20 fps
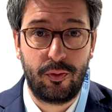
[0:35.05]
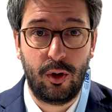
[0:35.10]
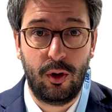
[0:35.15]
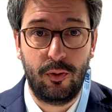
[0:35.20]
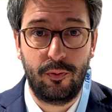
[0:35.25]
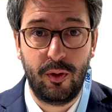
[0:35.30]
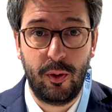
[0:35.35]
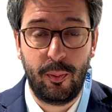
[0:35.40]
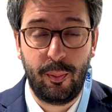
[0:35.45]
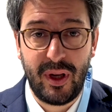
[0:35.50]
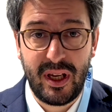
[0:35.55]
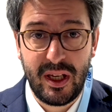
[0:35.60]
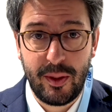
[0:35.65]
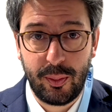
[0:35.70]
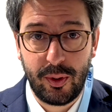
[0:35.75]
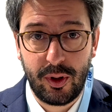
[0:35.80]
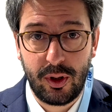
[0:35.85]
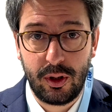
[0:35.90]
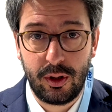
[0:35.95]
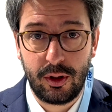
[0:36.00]
of the
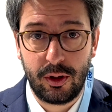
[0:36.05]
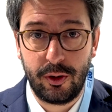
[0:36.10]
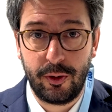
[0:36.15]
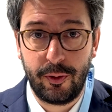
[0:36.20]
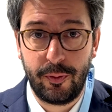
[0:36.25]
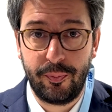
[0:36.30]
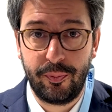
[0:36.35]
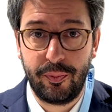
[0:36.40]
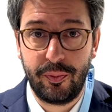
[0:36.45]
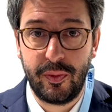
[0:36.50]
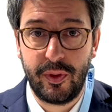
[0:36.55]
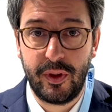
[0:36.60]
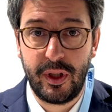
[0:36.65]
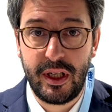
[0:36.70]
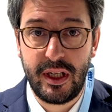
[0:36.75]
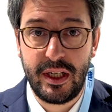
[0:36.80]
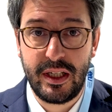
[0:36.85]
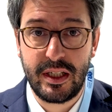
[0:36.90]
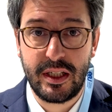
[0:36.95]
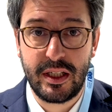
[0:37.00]
paper um,
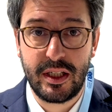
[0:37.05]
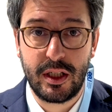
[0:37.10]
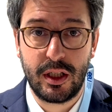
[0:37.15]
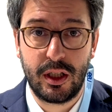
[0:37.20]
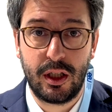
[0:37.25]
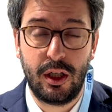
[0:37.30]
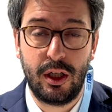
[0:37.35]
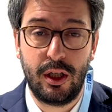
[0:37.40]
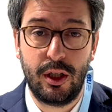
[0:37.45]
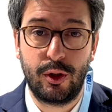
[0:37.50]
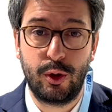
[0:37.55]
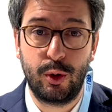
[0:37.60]
is uh,